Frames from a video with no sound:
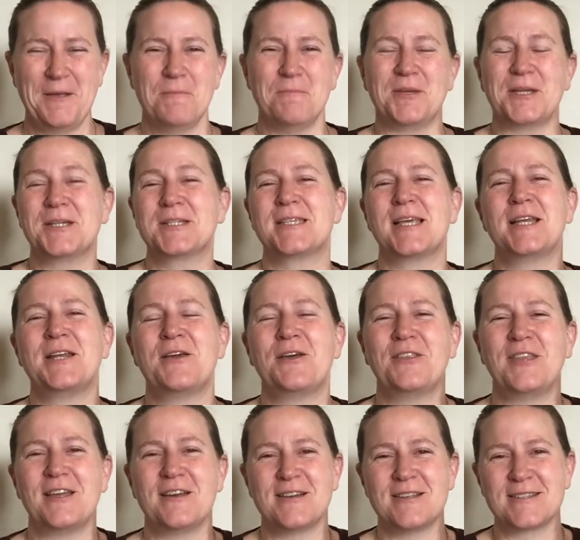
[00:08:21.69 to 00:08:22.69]
because I know
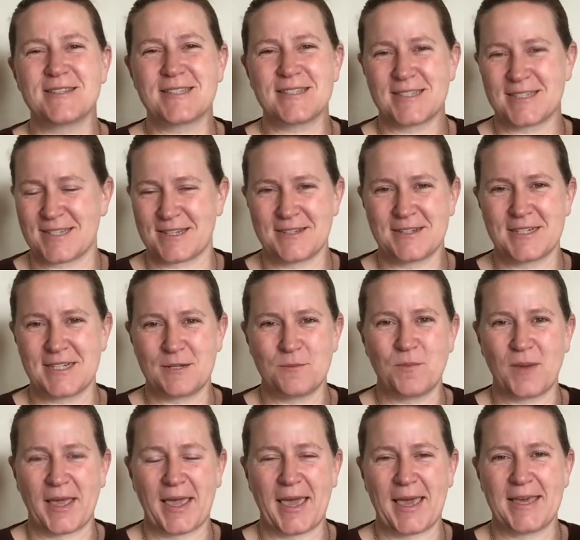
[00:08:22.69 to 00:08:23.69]
the answers aren't in
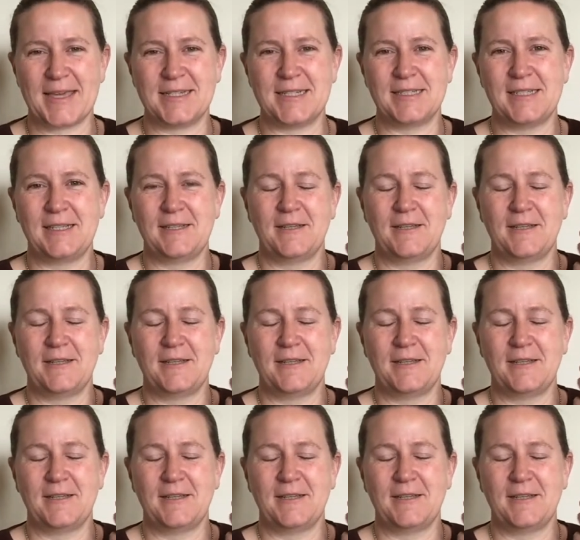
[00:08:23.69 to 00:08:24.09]
my head.